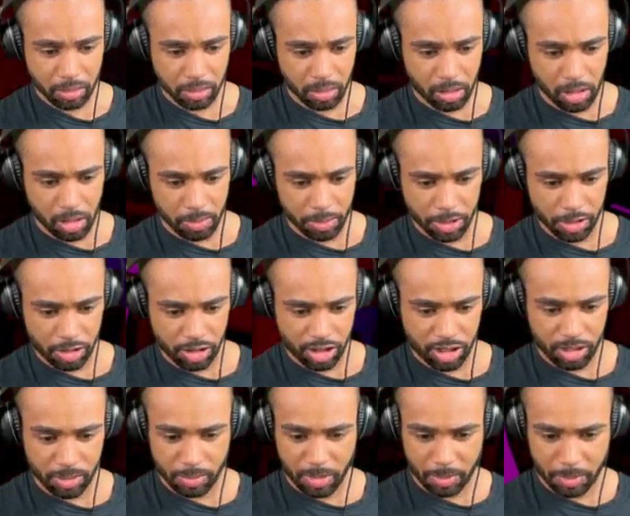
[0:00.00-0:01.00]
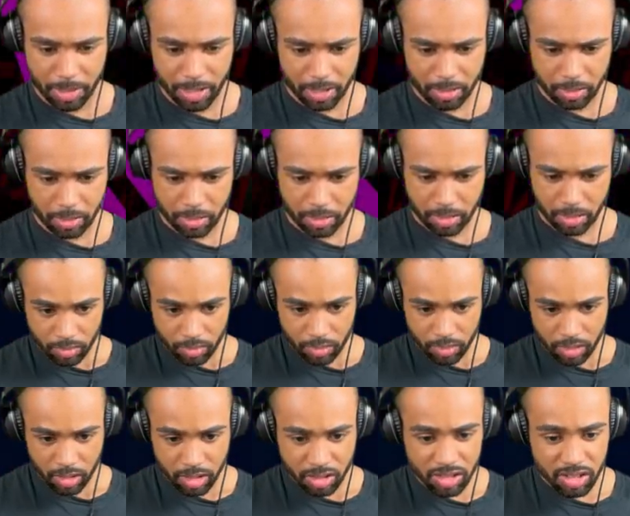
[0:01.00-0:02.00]
I'm gonna shit my pants.
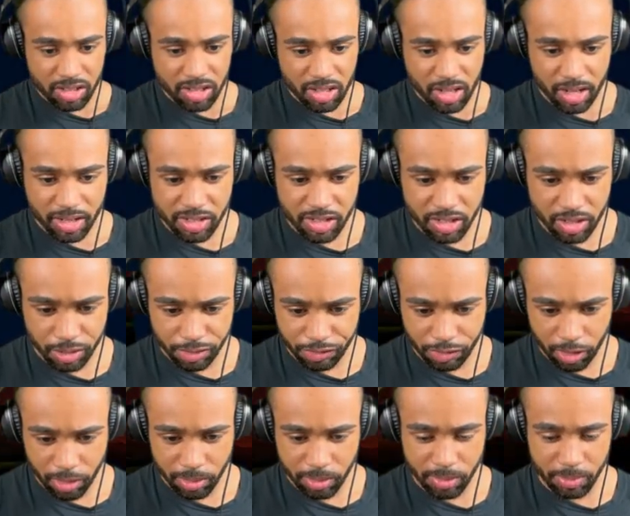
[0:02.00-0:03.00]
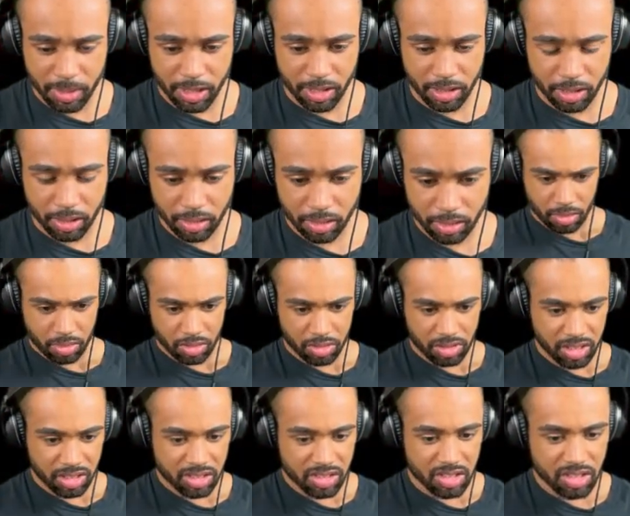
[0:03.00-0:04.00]
Is this guy still following me?
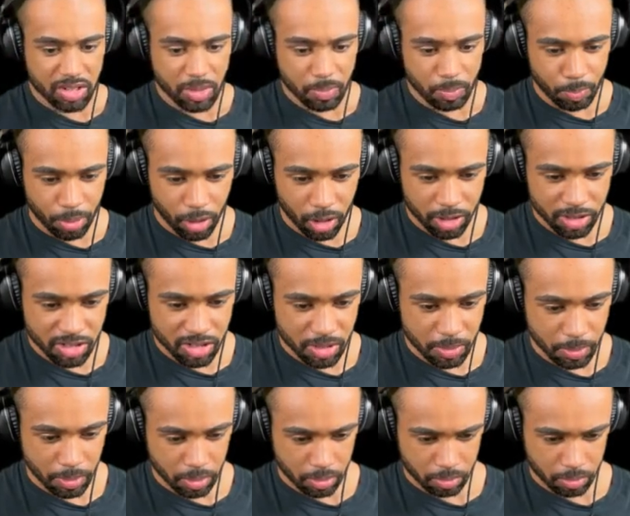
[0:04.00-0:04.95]
This is impossible.